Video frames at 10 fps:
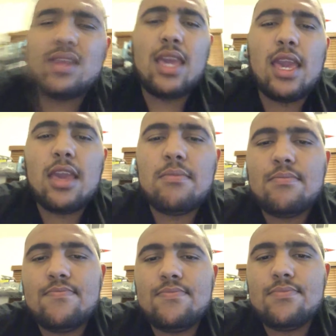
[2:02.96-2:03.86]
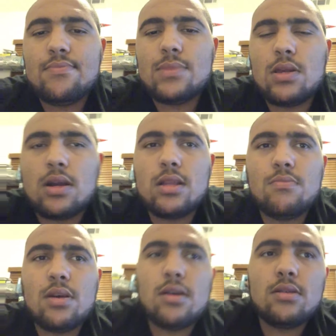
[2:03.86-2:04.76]
the game, talking
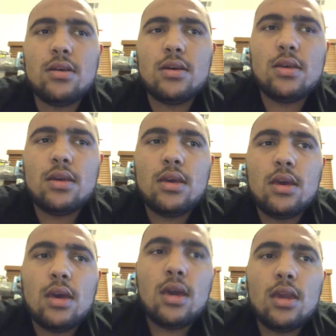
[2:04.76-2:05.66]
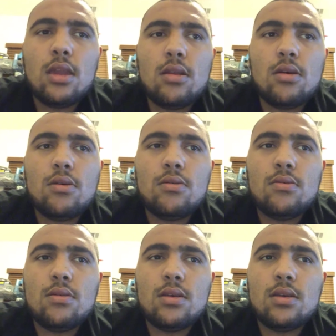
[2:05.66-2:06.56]
about, you know,
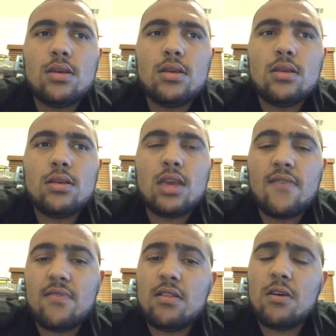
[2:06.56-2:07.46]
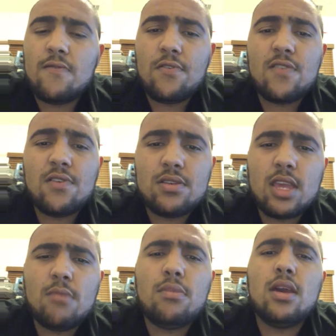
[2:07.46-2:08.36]
Kevin Love for his first
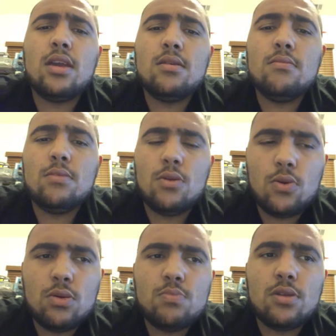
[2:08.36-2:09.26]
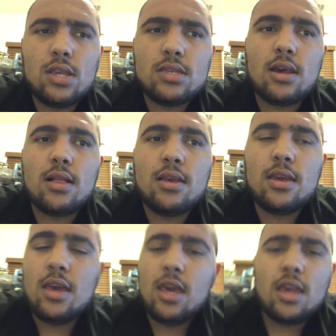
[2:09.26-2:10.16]
game back, you know, he was pretty solid.
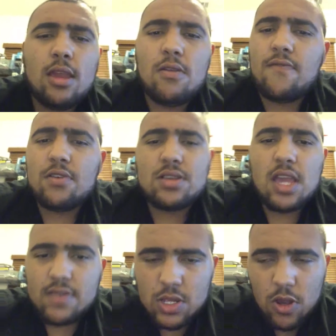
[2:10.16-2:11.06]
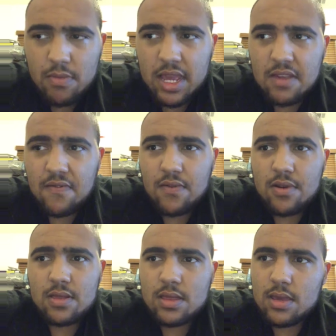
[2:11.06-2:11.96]
You know, first half just going back and
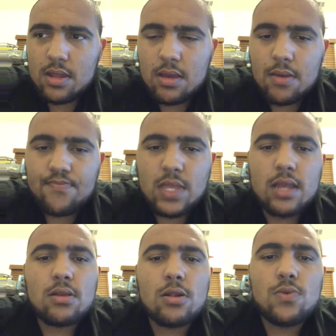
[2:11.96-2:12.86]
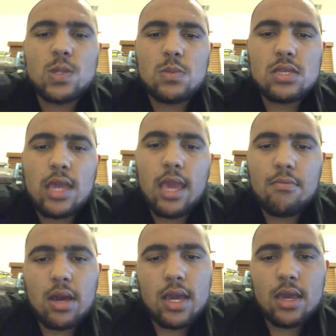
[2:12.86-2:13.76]
forth, and then I thought it was a mistake
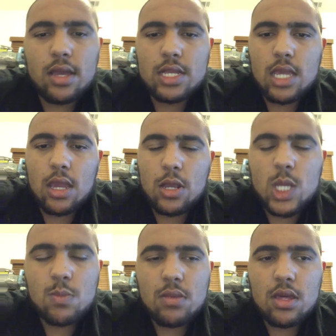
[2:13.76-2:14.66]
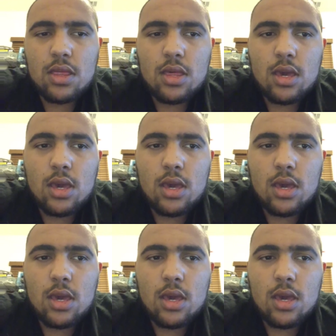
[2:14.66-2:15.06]
by J.R. Smith